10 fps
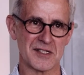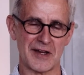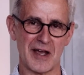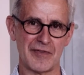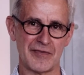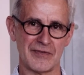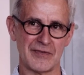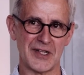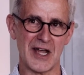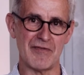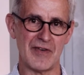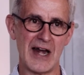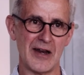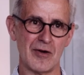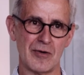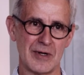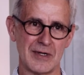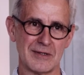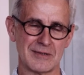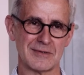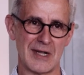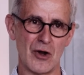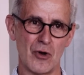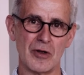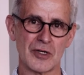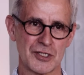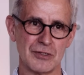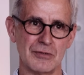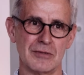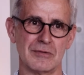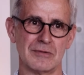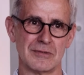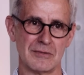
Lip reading: that I value and are loyal to,